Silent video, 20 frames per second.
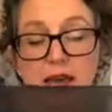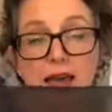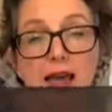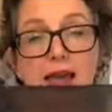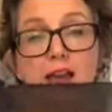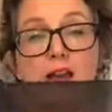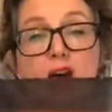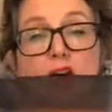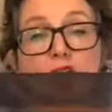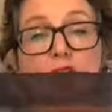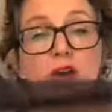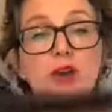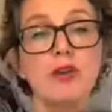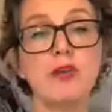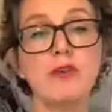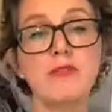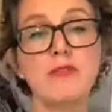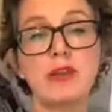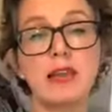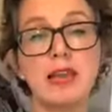and
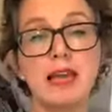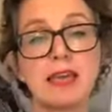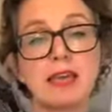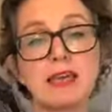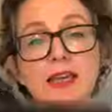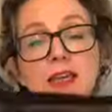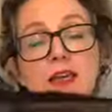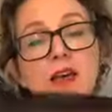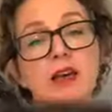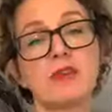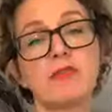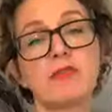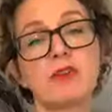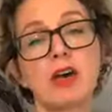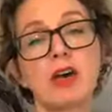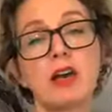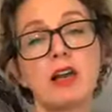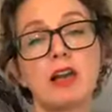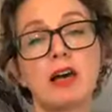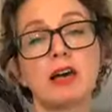overlaying of
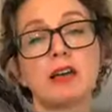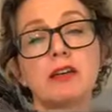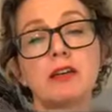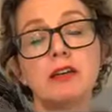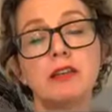colour.